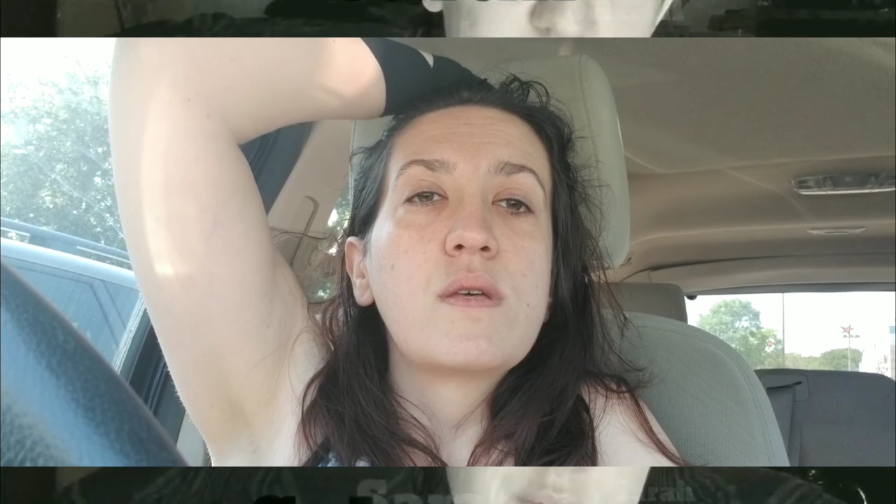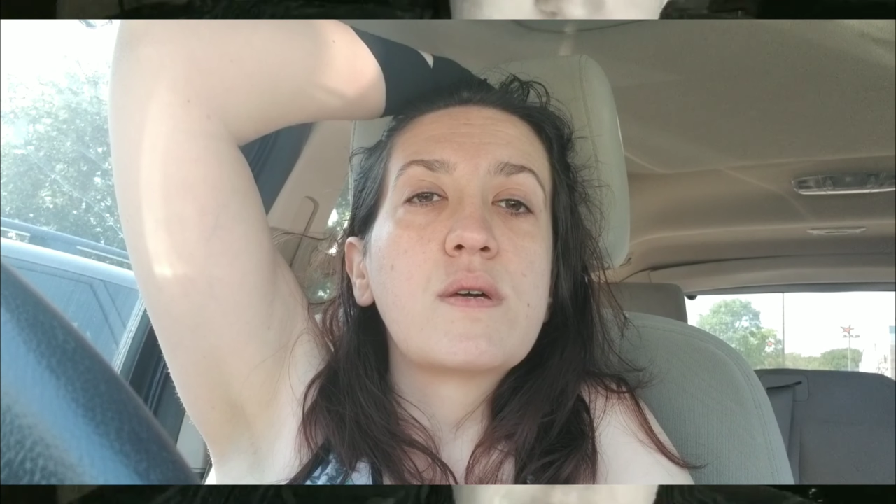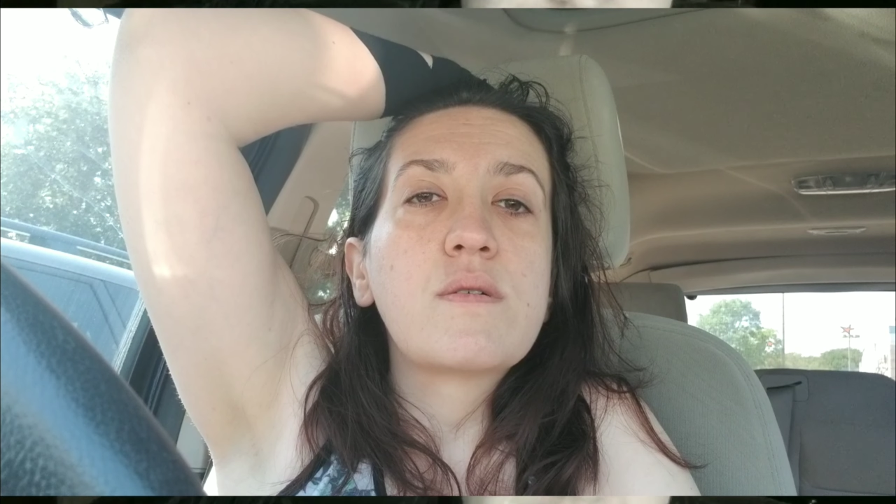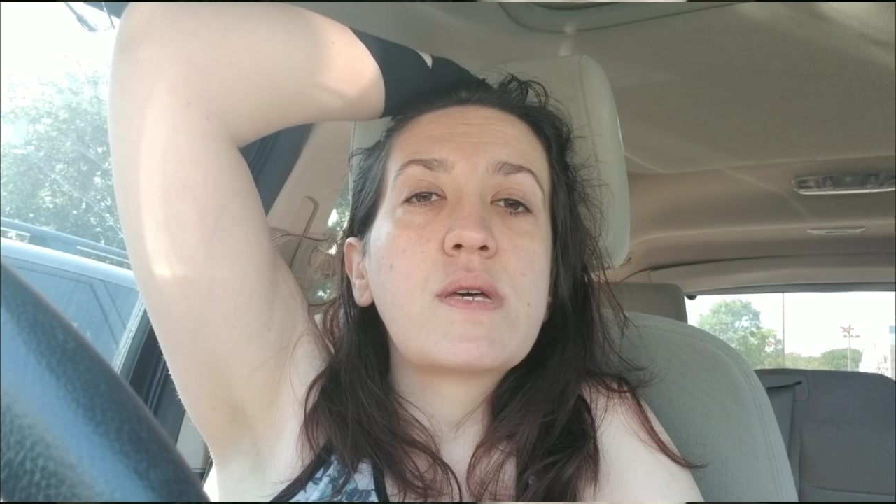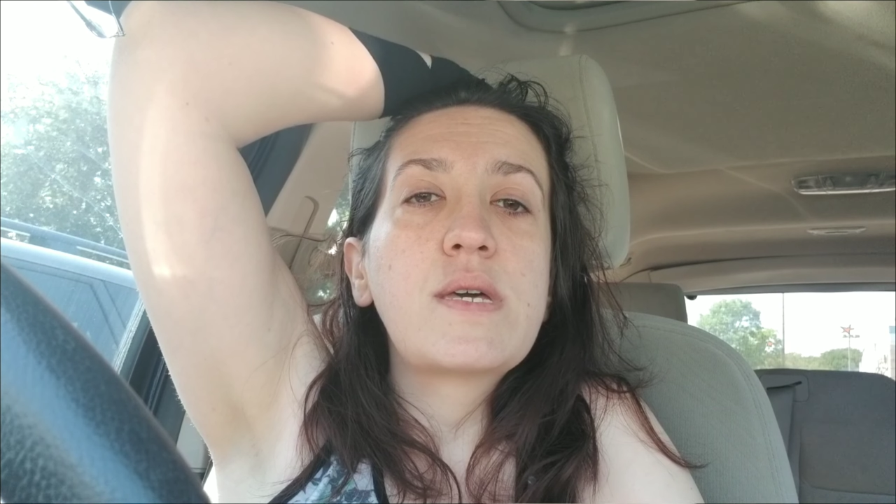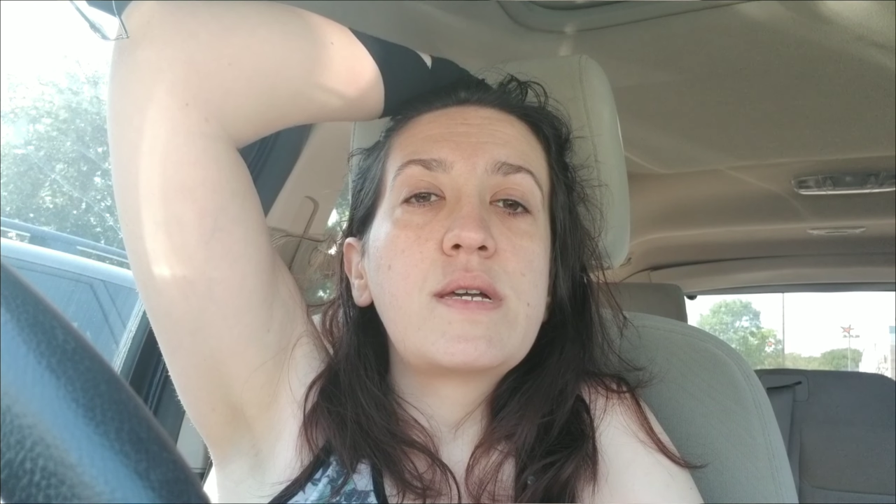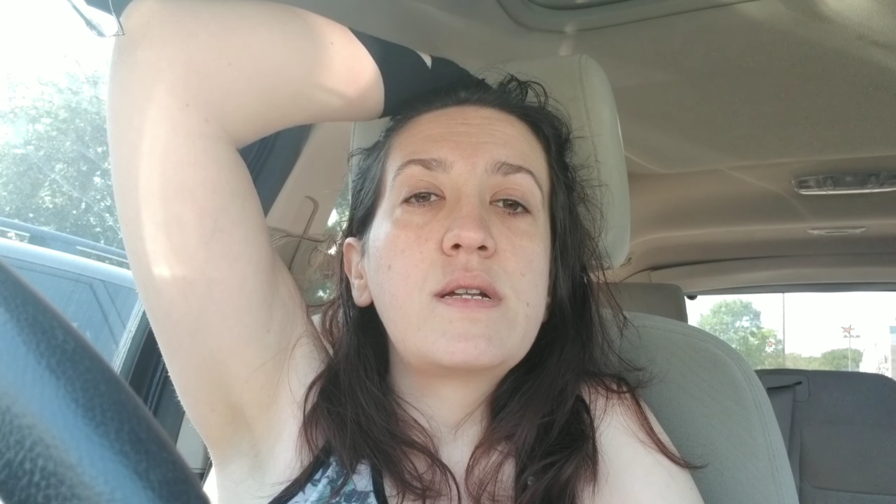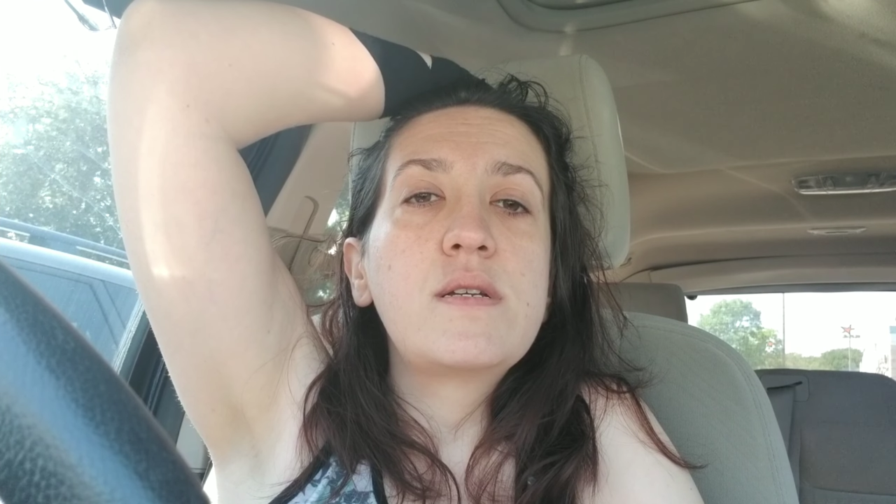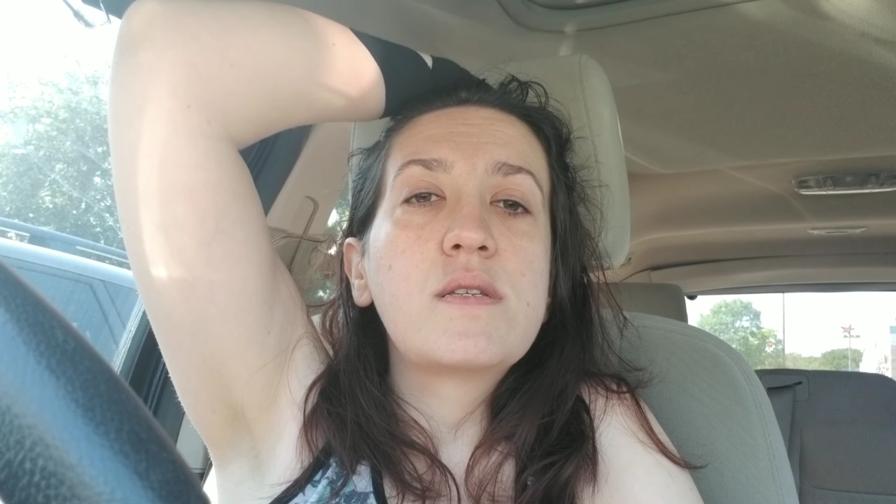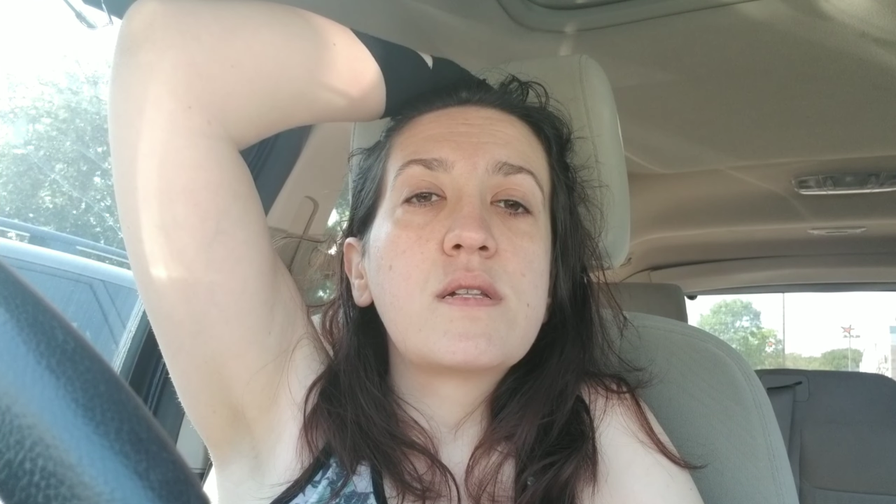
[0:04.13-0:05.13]
Okay,
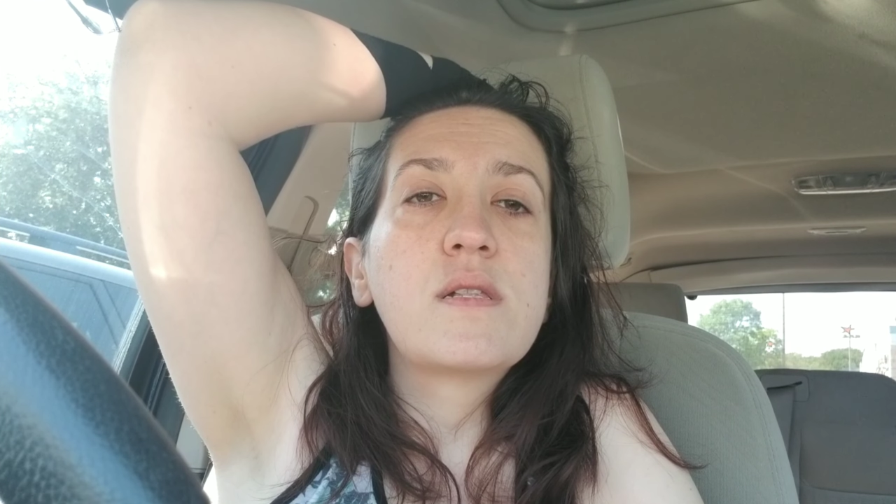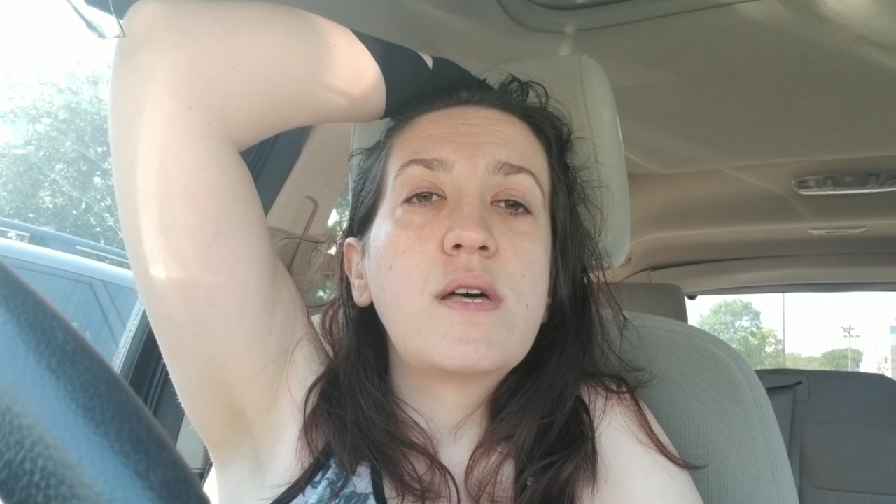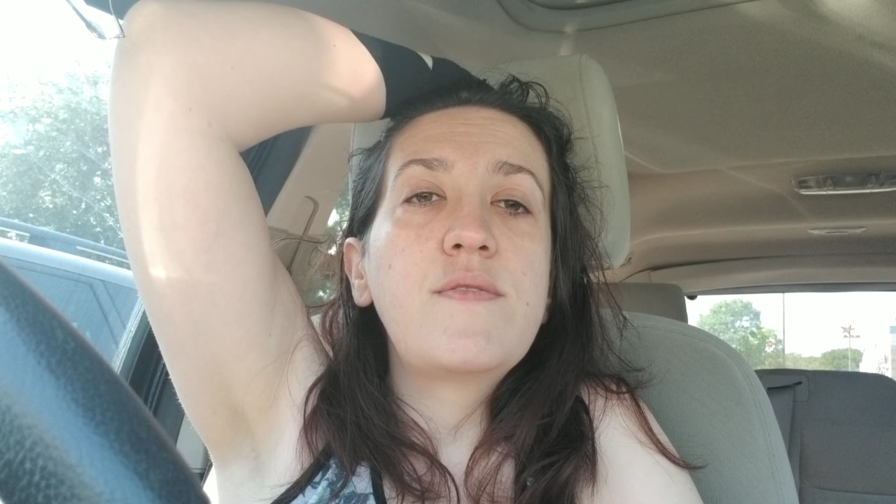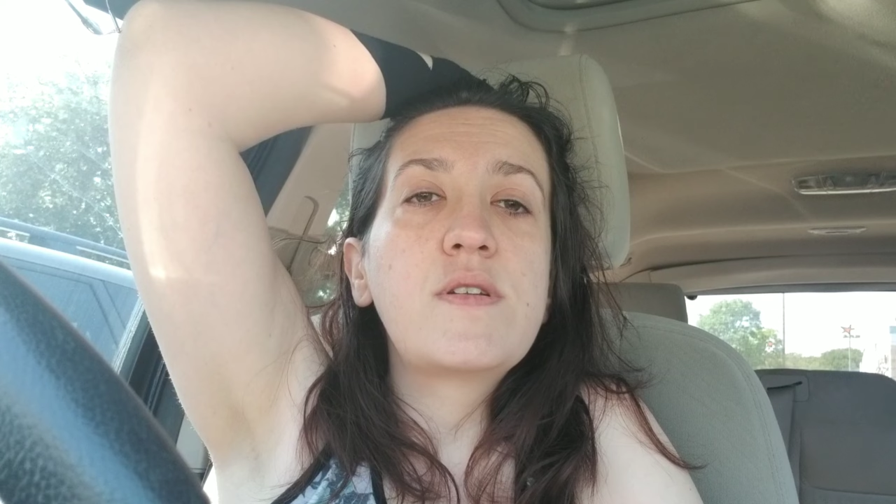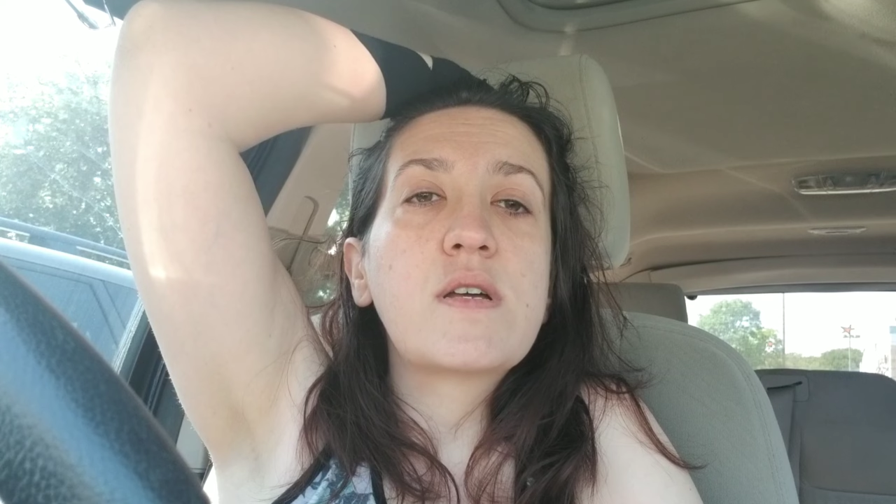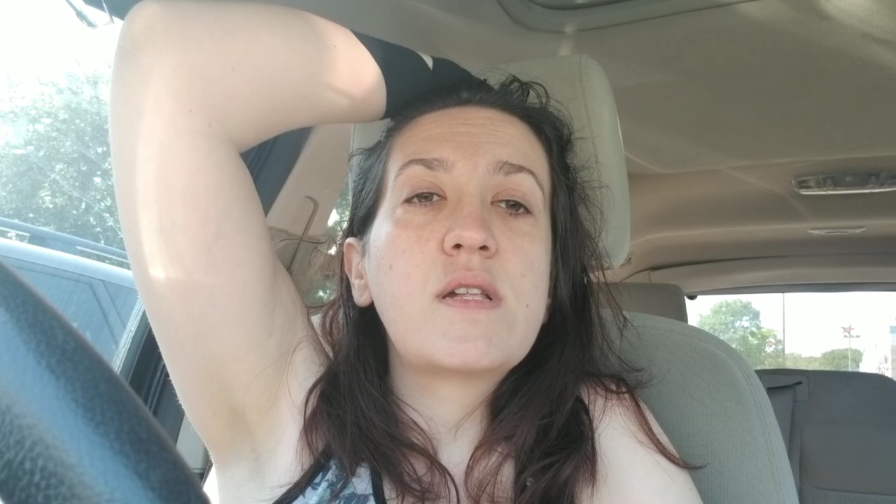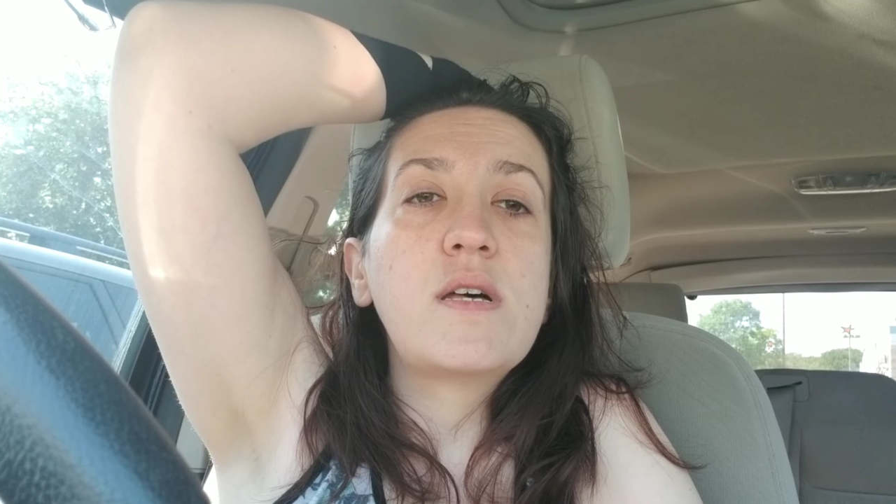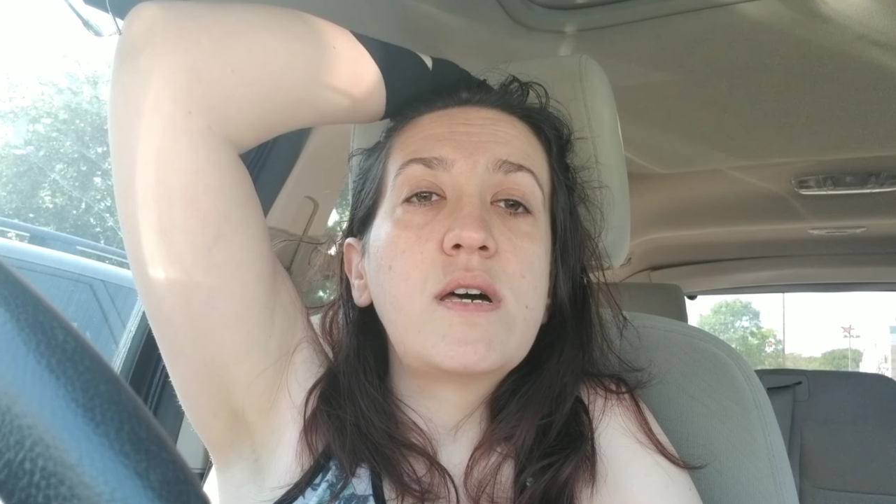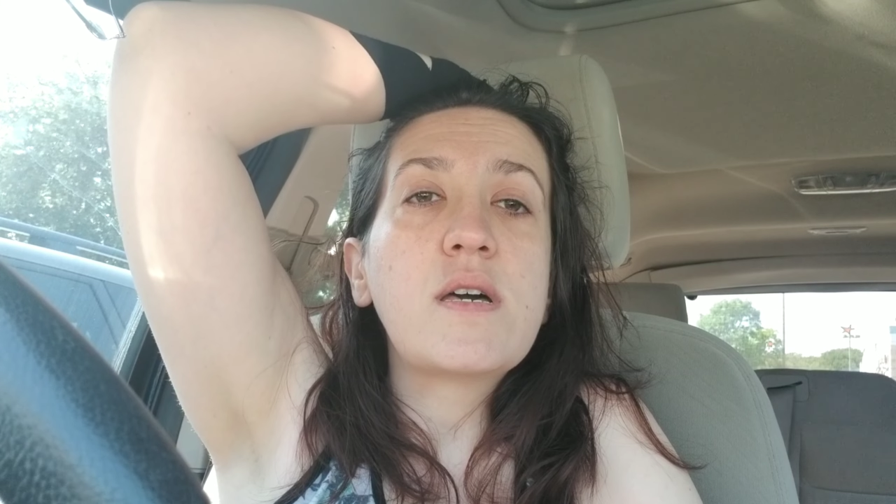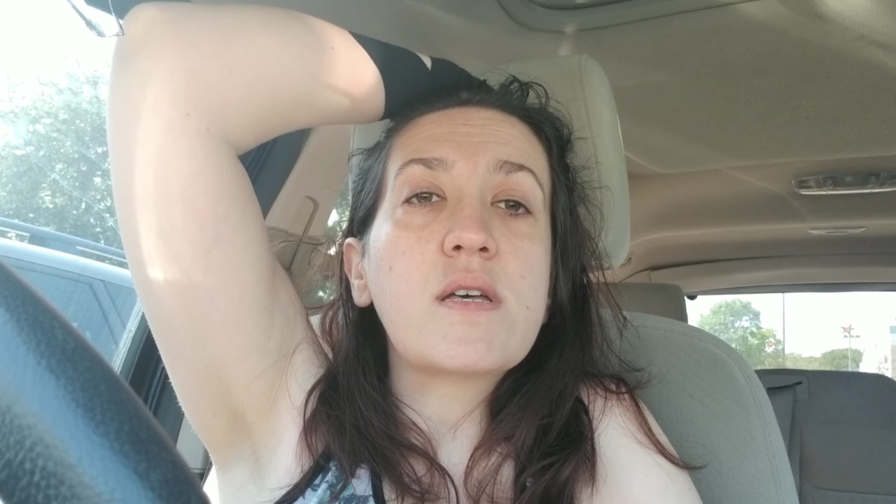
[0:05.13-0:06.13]
it is 11
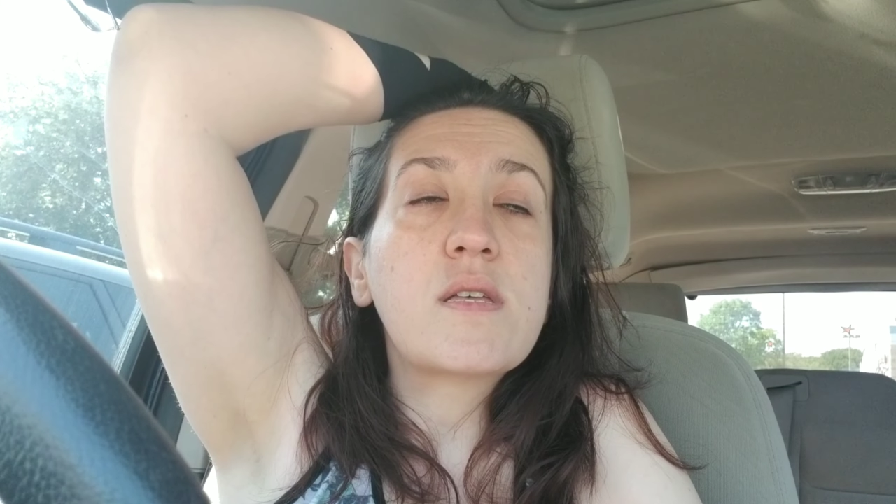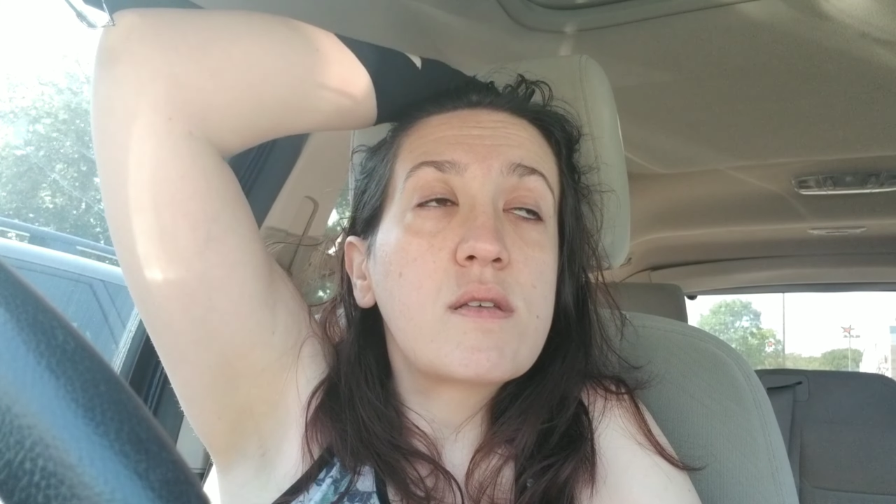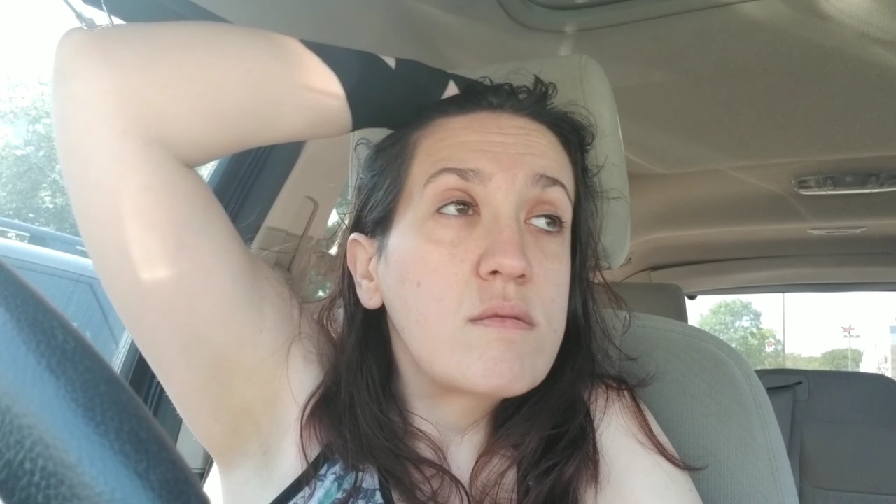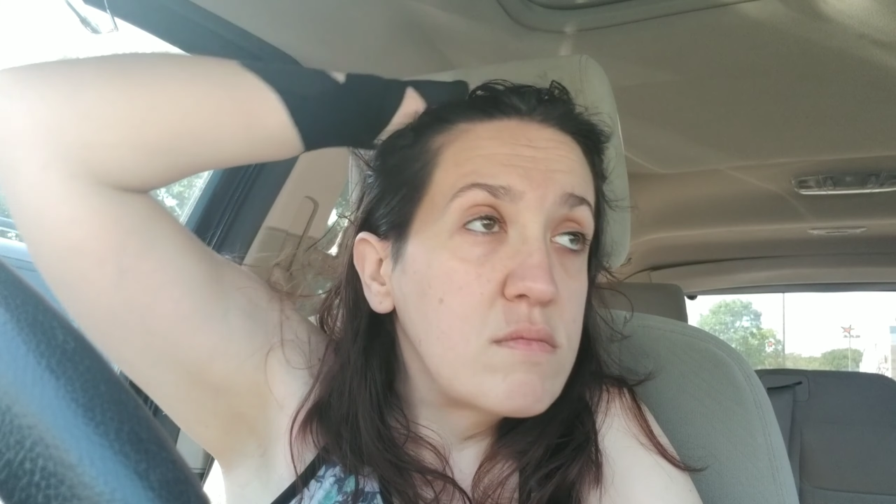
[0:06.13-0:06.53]
o'clock,